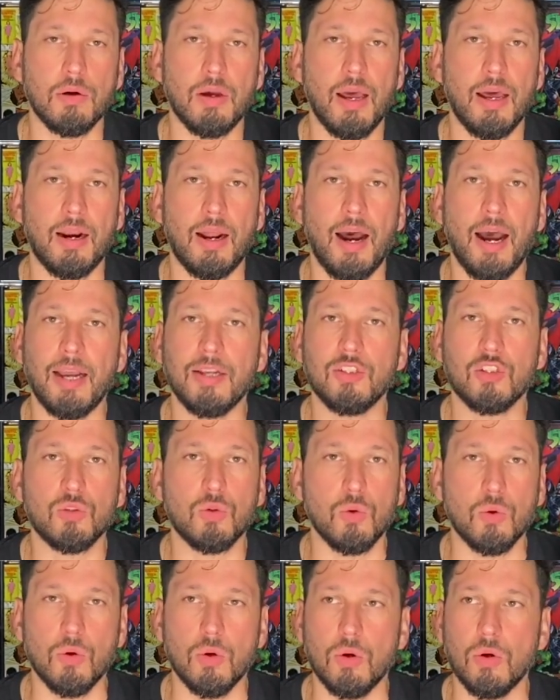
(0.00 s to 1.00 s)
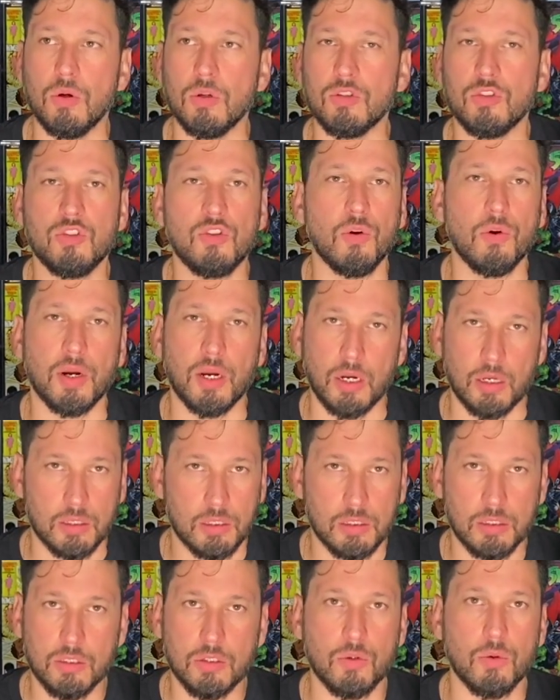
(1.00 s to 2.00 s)
at a high school
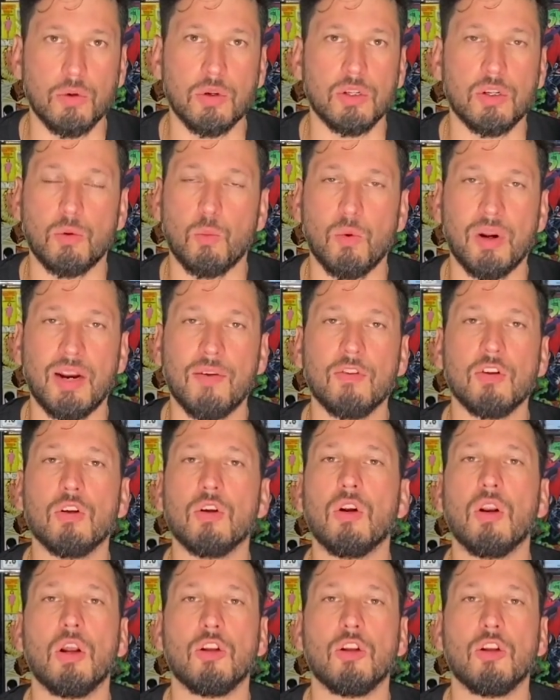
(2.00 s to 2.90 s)
during whatever your